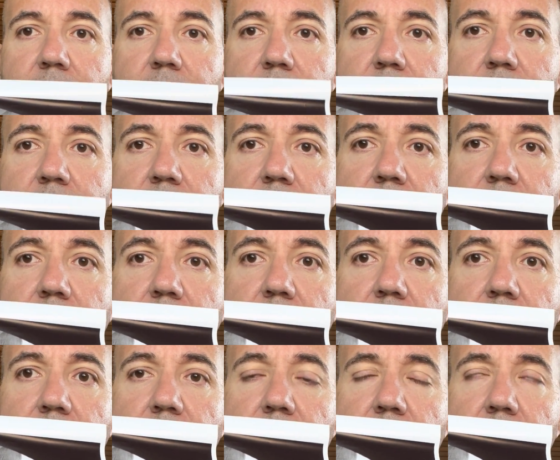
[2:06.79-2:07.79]

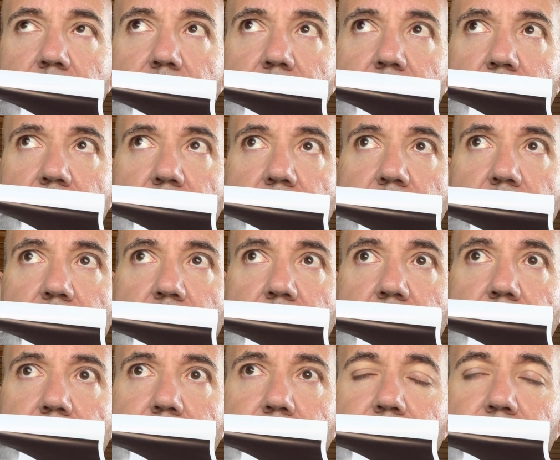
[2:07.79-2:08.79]
The
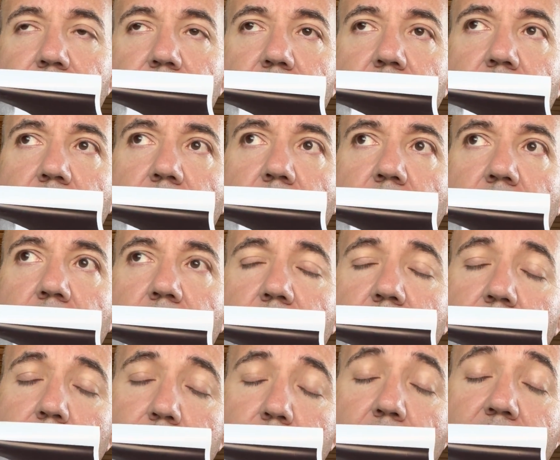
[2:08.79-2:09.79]

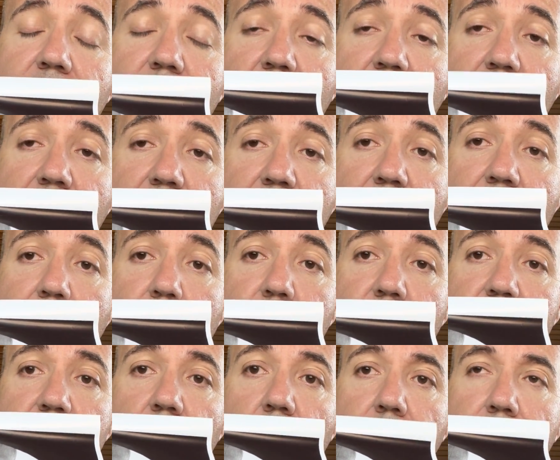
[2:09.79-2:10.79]
break that I had
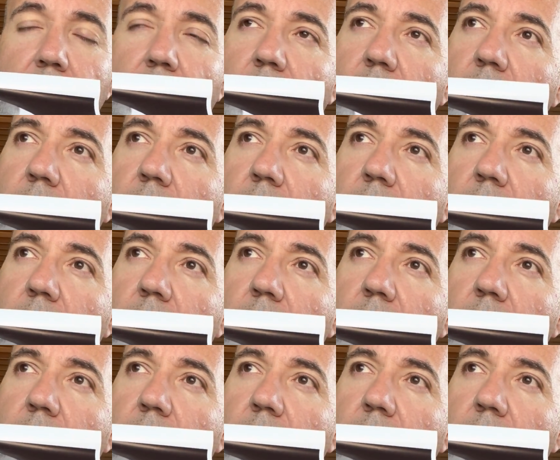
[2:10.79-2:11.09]
was on